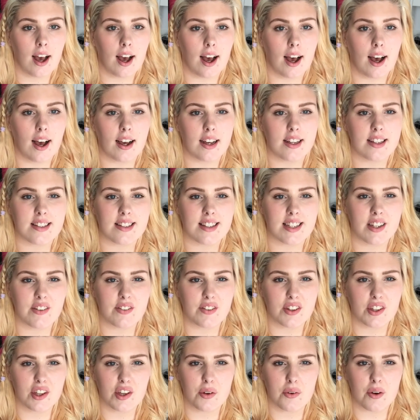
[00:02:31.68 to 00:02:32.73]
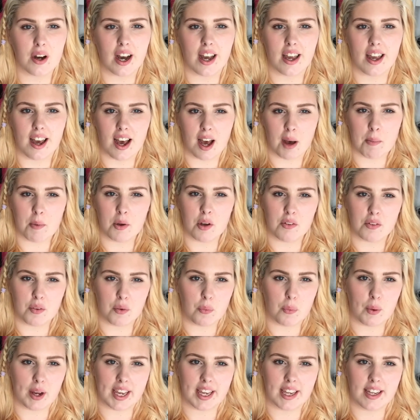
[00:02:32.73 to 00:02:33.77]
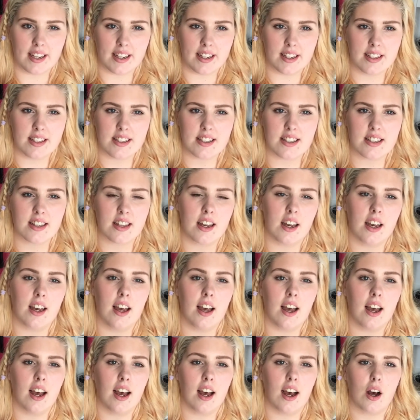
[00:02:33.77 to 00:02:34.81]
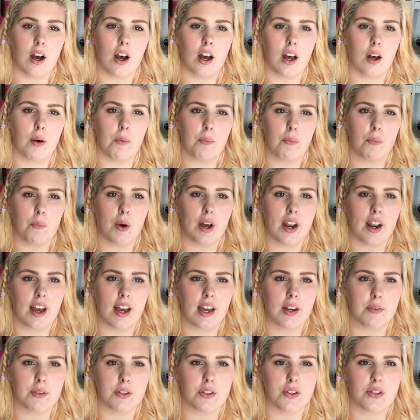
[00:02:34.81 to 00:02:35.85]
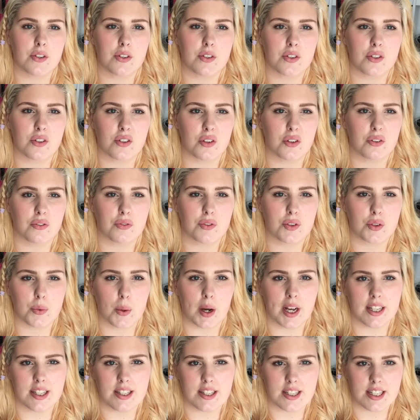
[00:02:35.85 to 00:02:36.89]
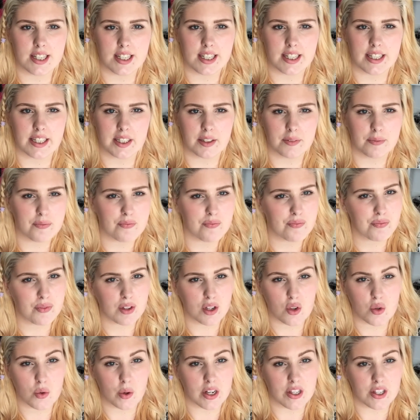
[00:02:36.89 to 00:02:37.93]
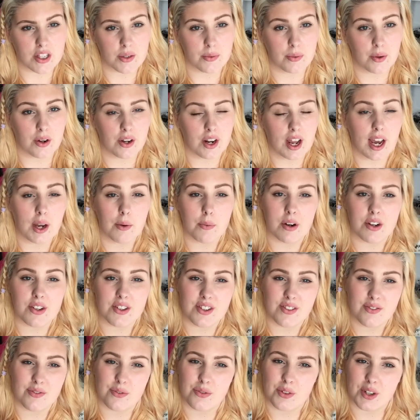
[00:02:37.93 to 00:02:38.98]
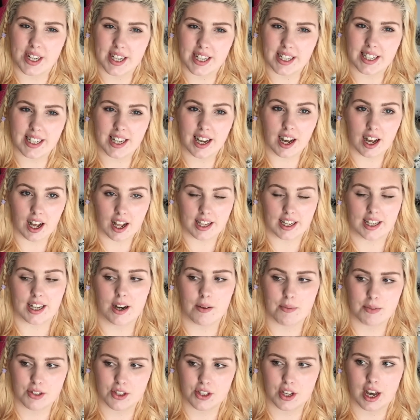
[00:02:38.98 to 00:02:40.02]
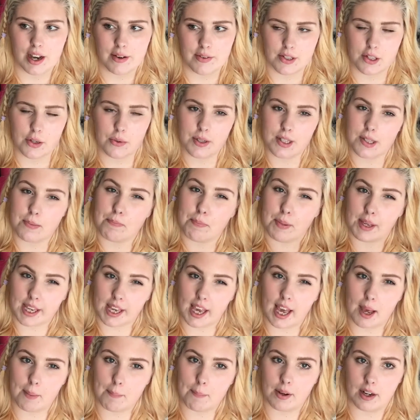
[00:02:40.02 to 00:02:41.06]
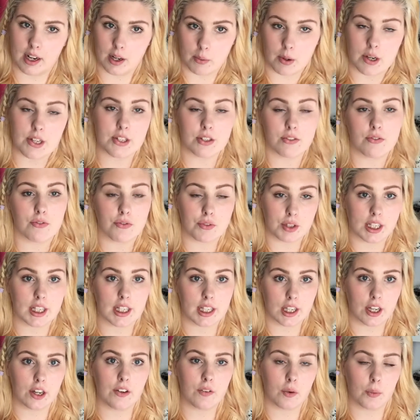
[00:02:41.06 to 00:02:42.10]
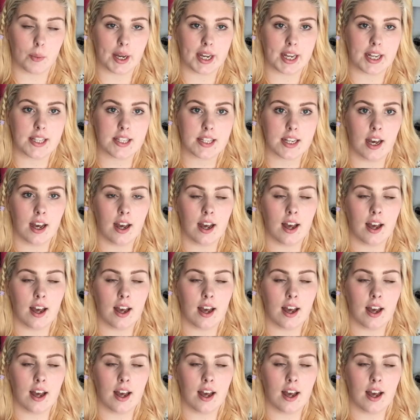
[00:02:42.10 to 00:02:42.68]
And even though I am overweight, when I was sort of 20, 21, I wasn't really, I was always bigger, but I wasn't really overweight.